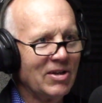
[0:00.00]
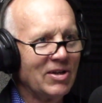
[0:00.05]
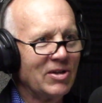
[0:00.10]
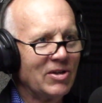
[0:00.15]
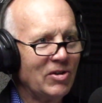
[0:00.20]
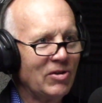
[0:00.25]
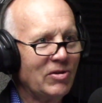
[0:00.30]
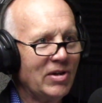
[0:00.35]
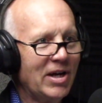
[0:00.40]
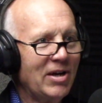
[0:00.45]

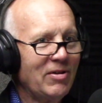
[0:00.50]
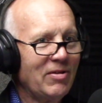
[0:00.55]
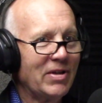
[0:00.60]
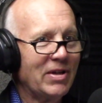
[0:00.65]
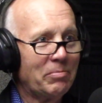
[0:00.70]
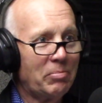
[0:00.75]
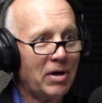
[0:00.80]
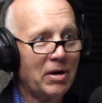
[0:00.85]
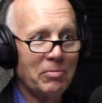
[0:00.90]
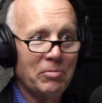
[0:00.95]
you know
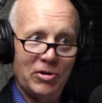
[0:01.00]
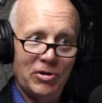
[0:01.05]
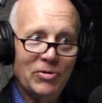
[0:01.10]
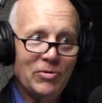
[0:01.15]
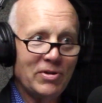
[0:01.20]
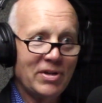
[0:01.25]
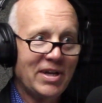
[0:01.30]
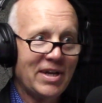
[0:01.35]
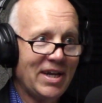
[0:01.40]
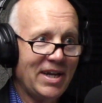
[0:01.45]
that probably you
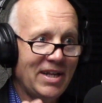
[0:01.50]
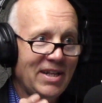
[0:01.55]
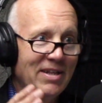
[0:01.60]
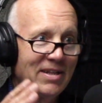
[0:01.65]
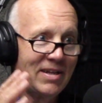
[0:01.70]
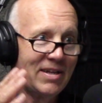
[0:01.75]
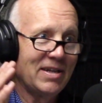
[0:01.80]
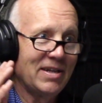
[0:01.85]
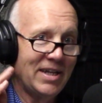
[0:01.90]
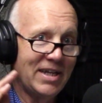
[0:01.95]
and Keith,
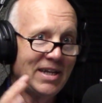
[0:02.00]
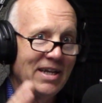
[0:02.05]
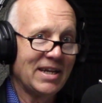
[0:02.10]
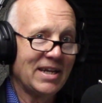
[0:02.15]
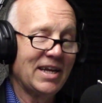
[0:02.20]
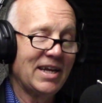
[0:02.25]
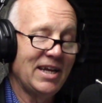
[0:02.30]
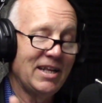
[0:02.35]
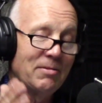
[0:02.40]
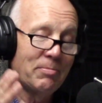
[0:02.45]
Deacon
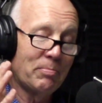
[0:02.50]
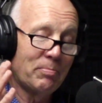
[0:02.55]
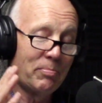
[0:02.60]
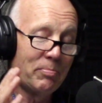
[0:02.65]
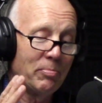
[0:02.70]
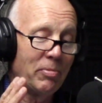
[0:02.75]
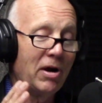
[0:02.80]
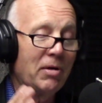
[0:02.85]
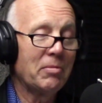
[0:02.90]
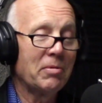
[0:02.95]
Keith,
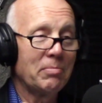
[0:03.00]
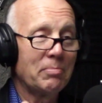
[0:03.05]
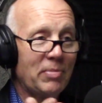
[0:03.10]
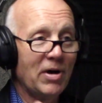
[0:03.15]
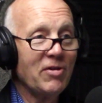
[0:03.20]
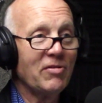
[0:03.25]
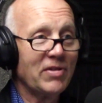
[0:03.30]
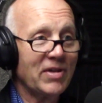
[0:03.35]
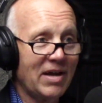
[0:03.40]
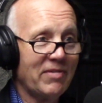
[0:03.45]
probably
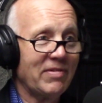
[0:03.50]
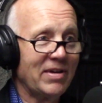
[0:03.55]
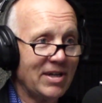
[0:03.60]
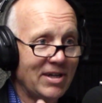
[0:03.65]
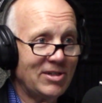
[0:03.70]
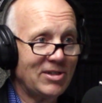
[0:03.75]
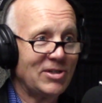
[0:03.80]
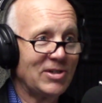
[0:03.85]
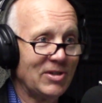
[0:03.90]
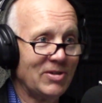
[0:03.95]
both have an
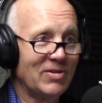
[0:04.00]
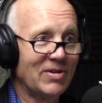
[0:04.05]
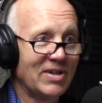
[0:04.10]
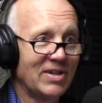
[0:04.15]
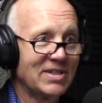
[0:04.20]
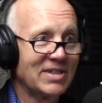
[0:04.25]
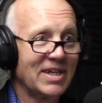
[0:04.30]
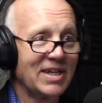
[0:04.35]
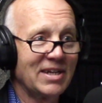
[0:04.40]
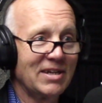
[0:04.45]
issue
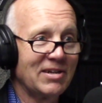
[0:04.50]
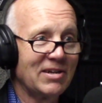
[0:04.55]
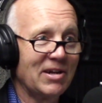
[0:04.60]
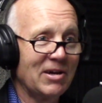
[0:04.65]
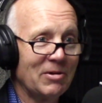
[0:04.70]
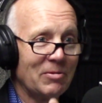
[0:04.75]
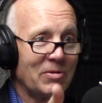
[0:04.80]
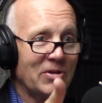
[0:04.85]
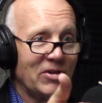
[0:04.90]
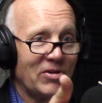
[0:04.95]
saying
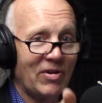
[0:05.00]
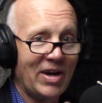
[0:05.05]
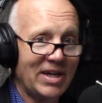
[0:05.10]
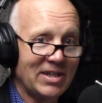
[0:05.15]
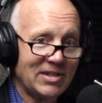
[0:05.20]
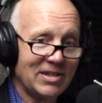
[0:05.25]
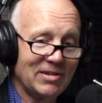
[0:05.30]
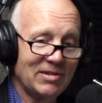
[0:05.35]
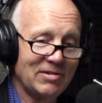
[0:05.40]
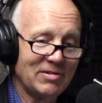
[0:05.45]
no when you're
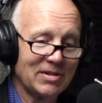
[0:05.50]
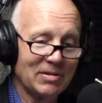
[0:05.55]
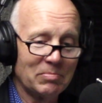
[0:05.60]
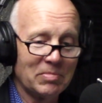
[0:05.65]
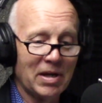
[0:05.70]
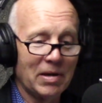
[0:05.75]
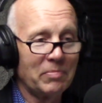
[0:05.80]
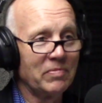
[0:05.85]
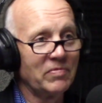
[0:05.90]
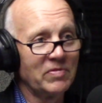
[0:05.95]
asked to do some
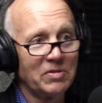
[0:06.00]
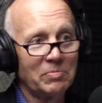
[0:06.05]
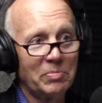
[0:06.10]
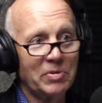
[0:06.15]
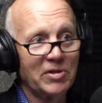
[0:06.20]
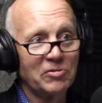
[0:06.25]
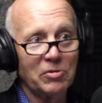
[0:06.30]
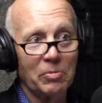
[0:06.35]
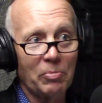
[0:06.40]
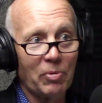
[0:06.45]
type of a
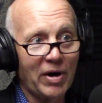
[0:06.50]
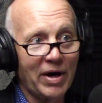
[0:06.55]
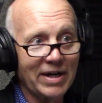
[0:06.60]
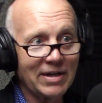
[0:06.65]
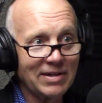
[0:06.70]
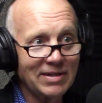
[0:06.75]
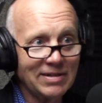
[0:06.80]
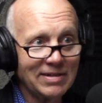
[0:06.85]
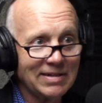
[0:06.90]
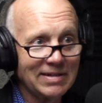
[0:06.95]
spiritual
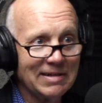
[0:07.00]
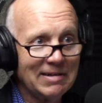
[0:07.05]
practice.